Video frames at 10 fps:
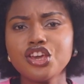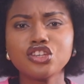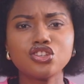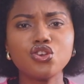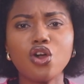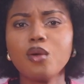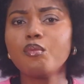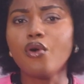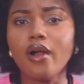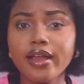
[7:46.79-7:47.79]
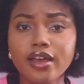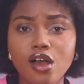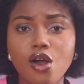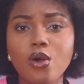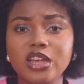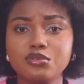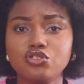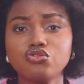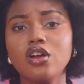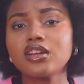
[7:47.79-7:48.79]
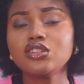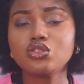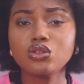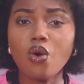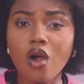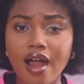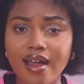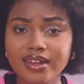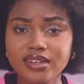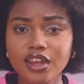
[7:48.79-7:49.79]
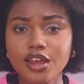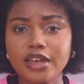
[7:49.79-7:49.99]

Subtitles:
He's a young boy who has been struggling so hard.